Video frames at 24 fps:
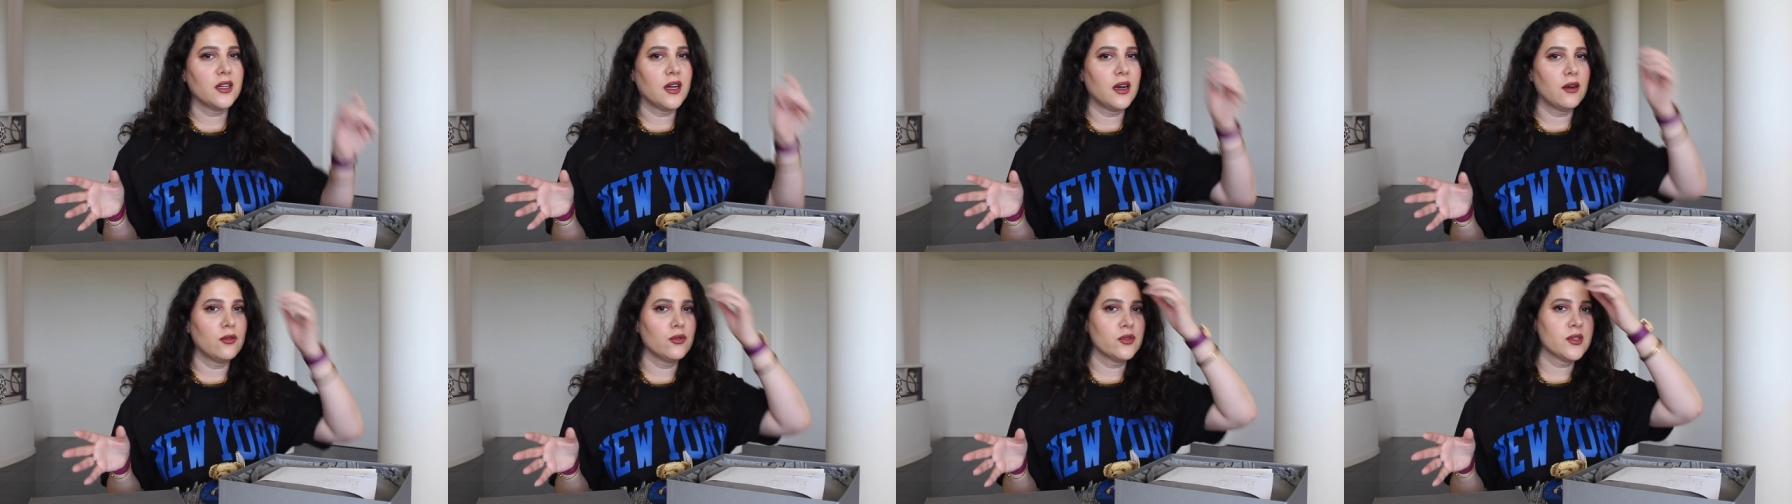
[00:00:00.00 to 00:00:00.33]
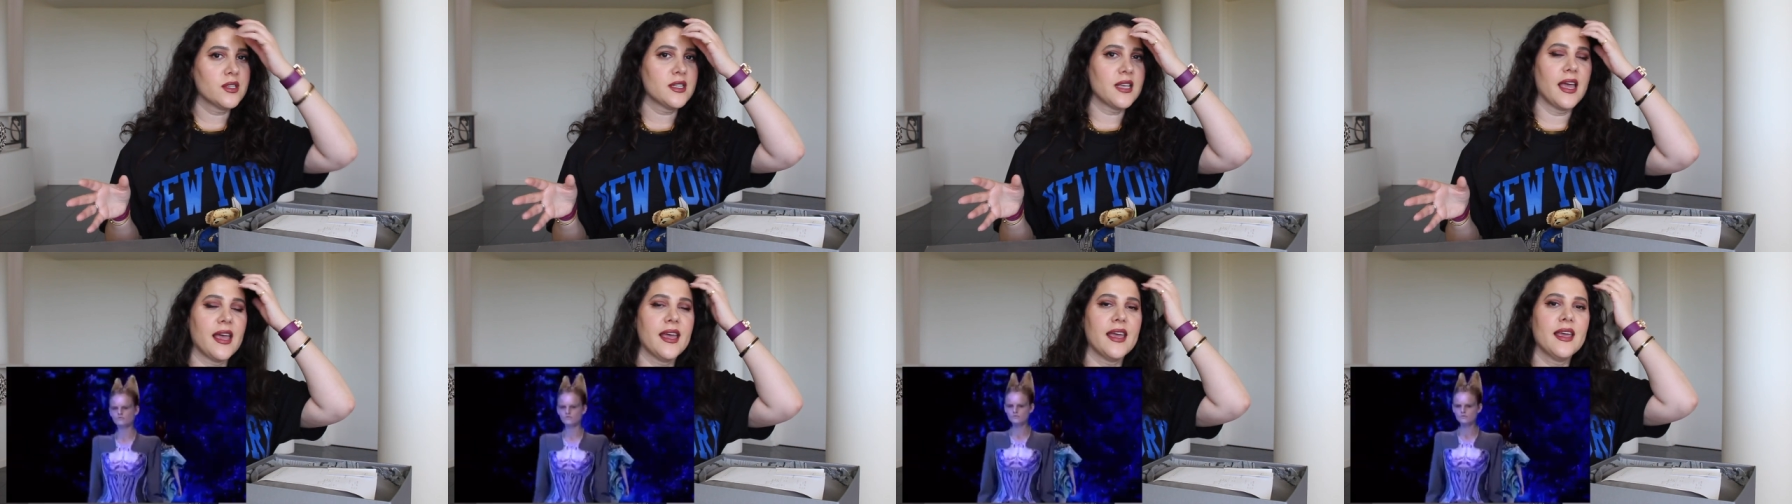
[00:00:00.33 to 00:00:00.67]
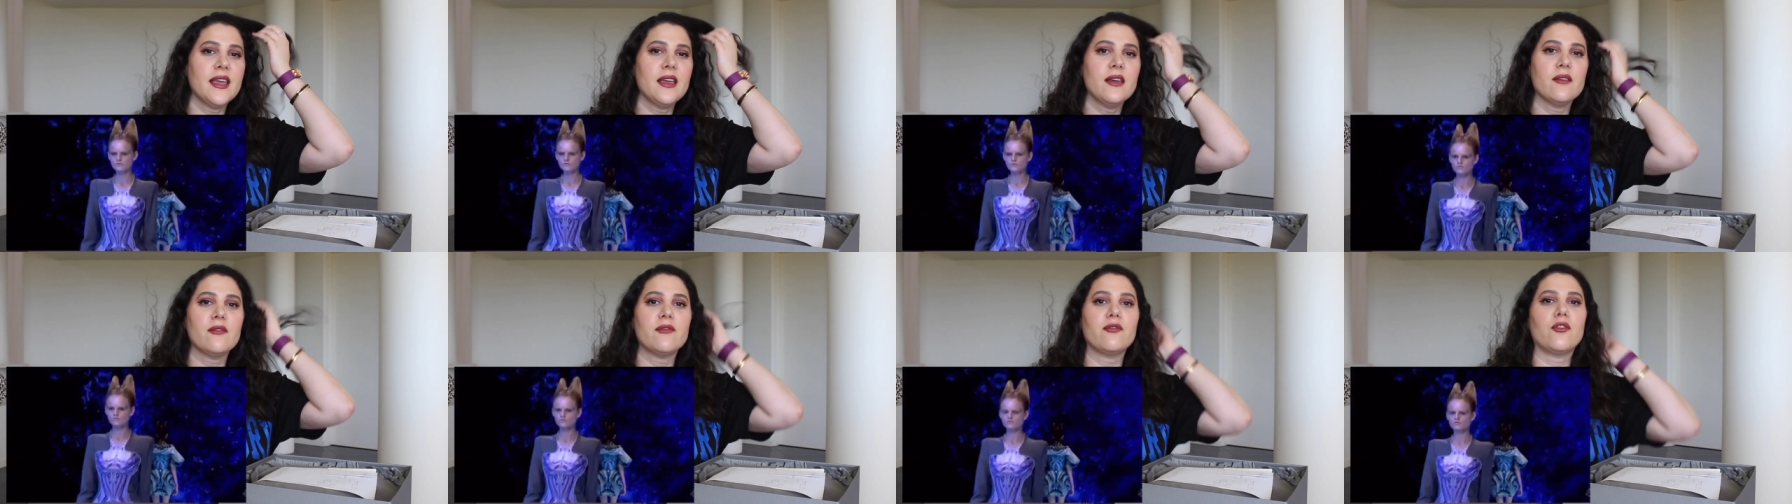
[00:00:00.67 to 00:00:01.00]
I will
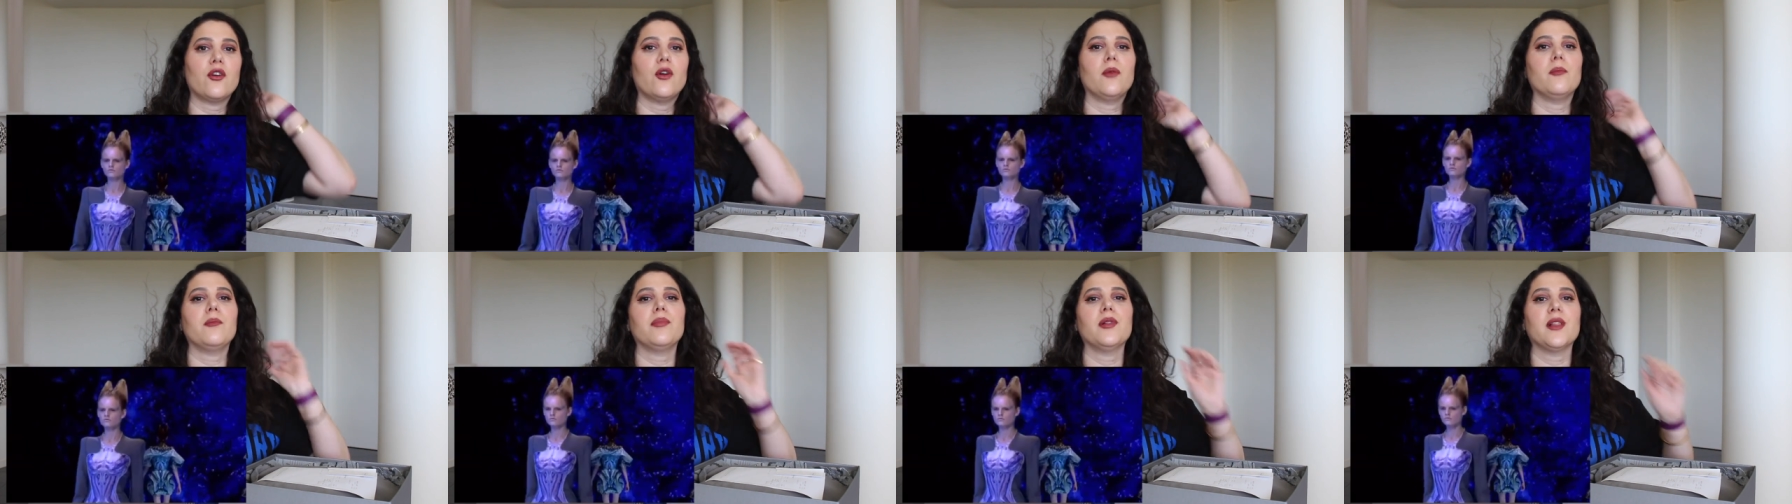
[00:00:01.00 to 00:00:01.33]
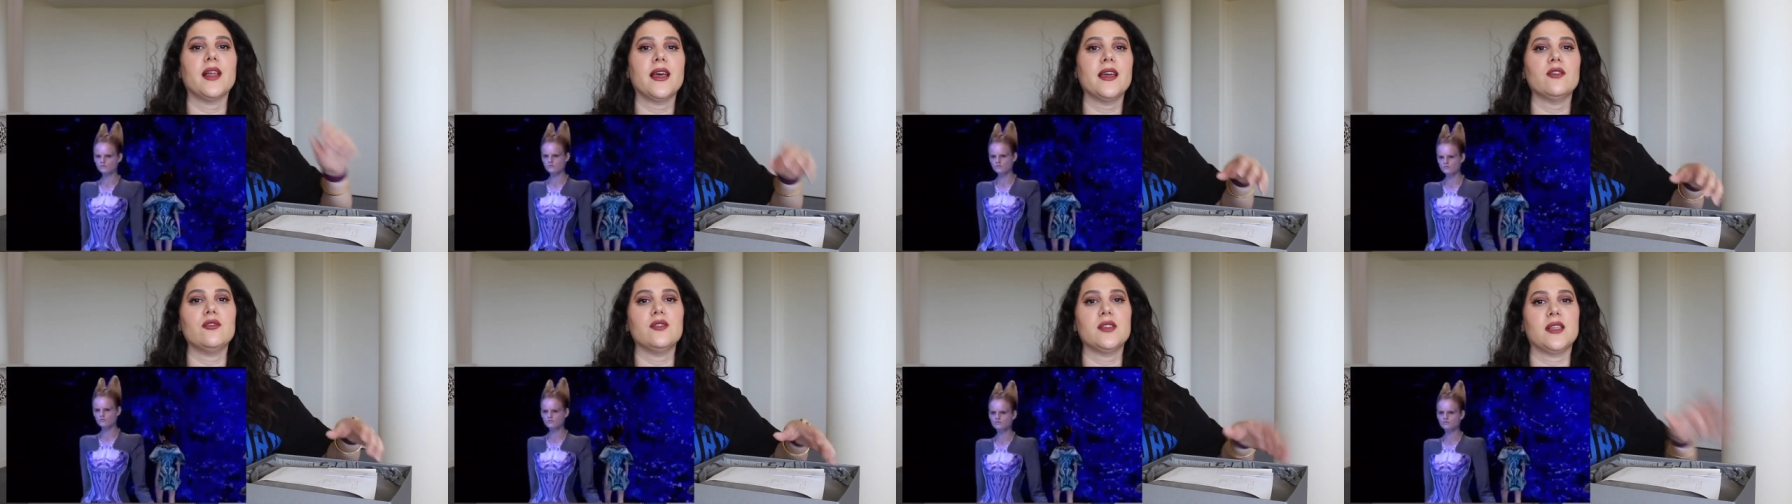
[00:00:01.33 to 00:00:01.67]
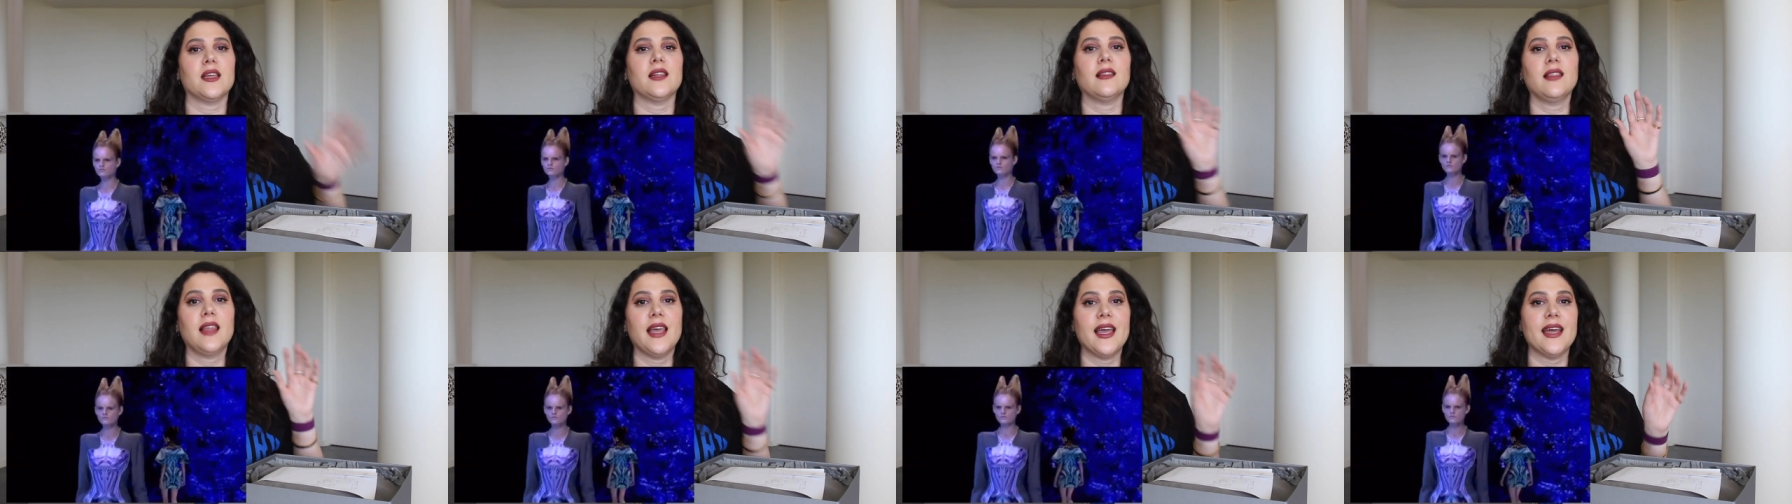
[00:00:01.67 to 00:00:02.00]
say, from Plato's
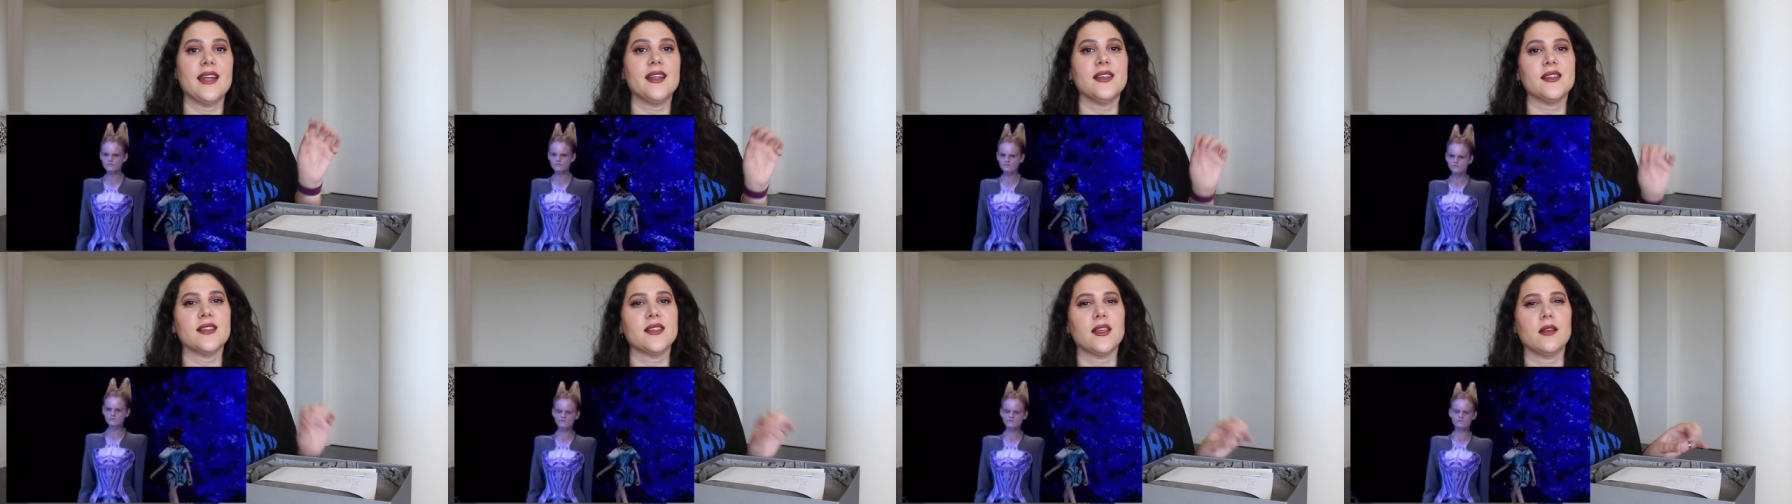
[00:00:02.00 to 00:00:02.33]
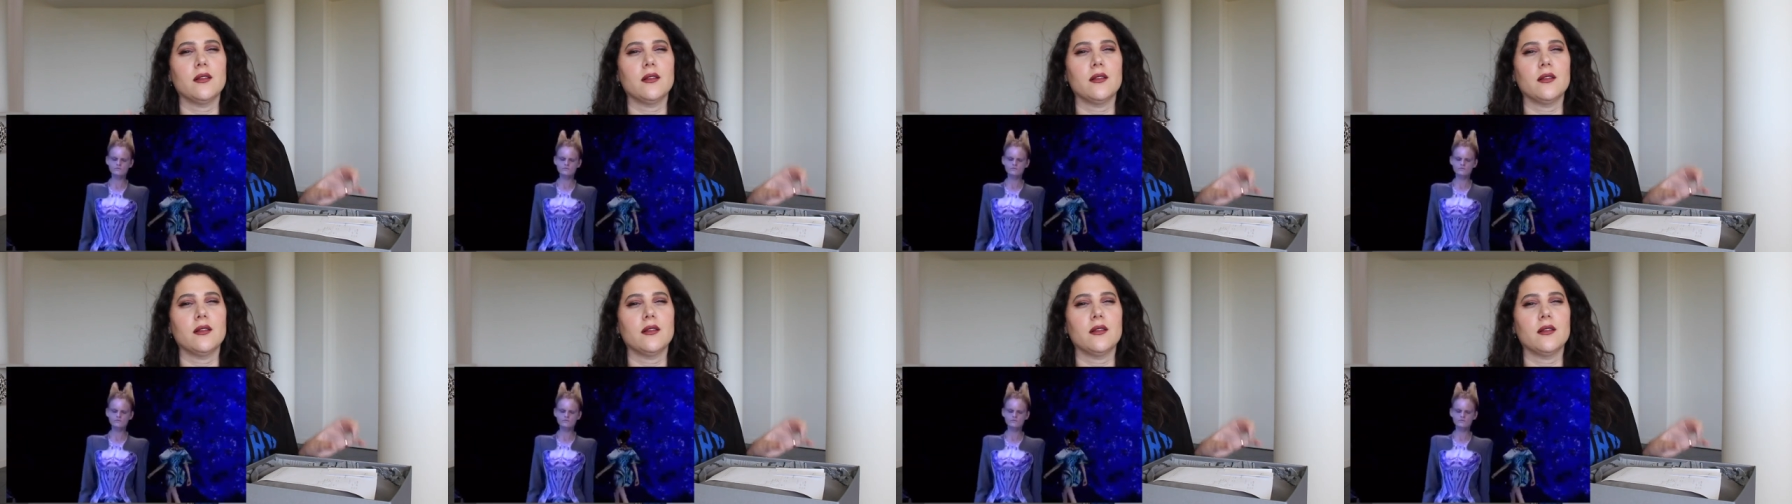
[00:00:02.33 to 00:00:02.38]
Atlantis.